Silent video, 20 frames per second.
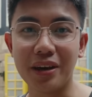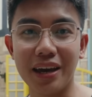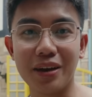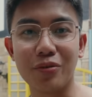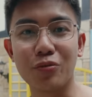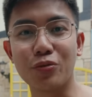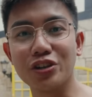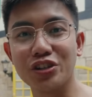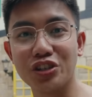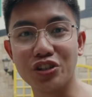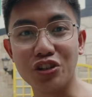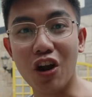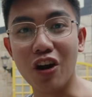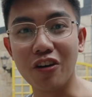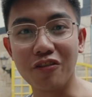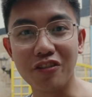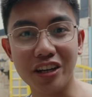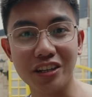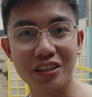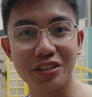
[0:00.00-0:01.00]
and we're
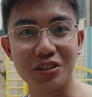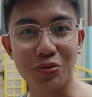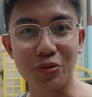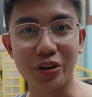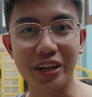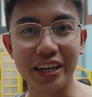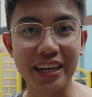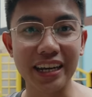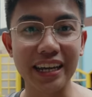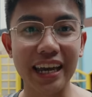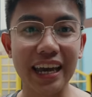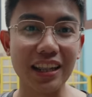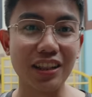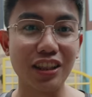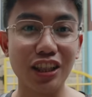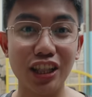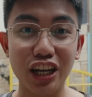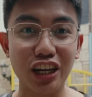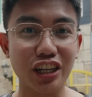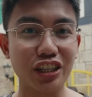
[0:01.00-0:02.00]
starving, so we're gonna get
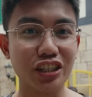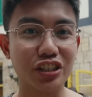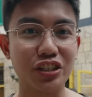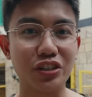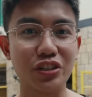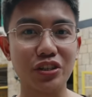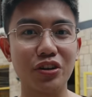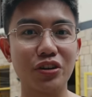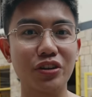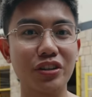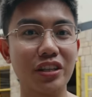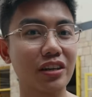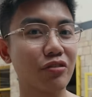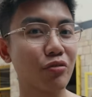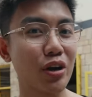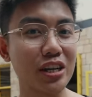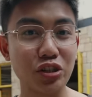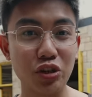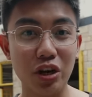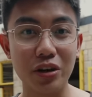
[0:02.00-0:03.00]
lunch. So the
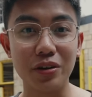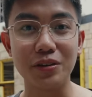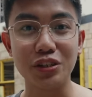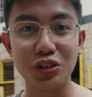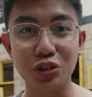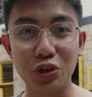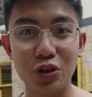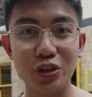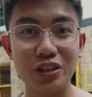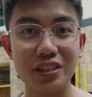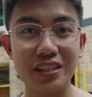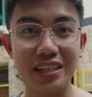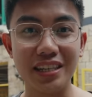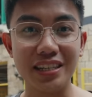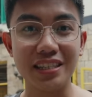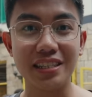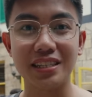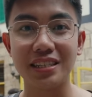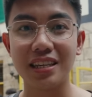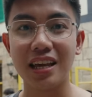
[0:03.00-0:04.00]
restaurant of choice
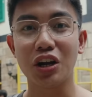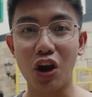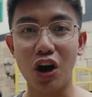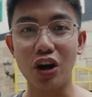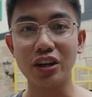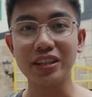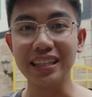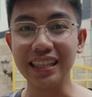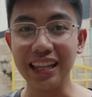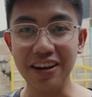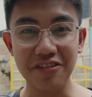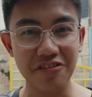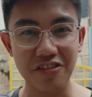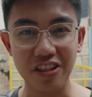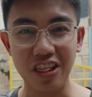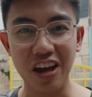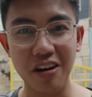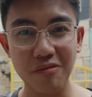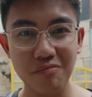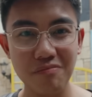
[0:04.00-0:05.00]
is called La
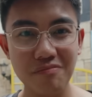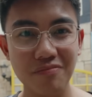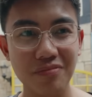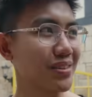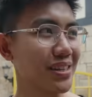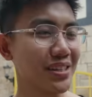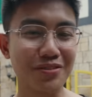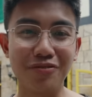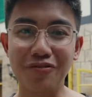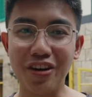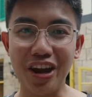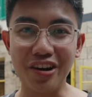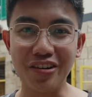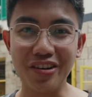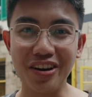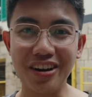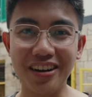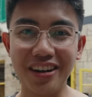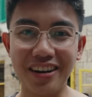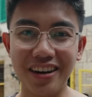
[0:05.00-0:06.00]
Flamme. It's
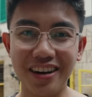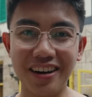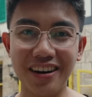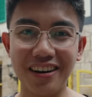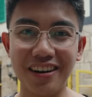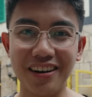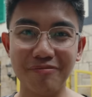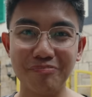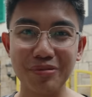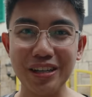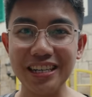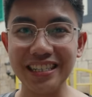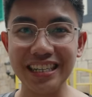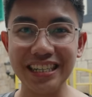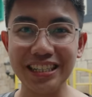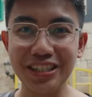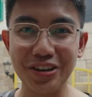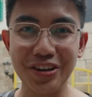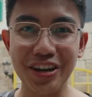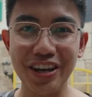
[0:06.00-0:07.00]
very uh,
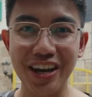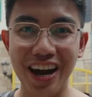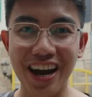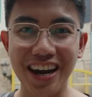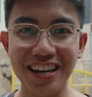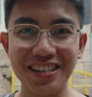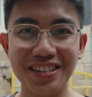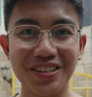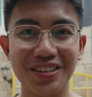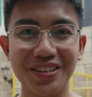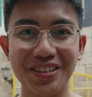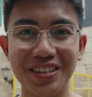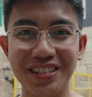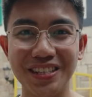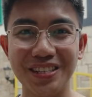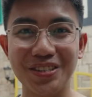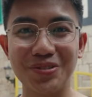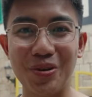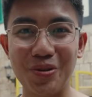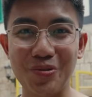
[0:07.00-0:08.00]
pleasing to the eye, so
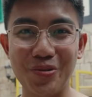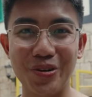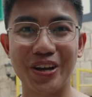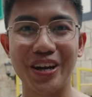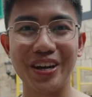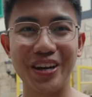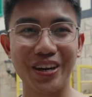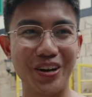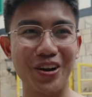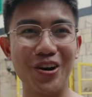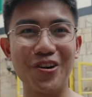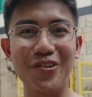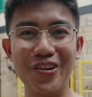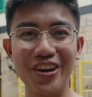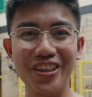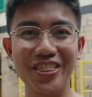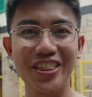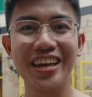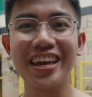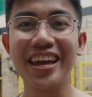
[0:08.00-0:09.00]
this is what we're gonna go
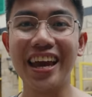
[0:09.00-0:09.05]
with.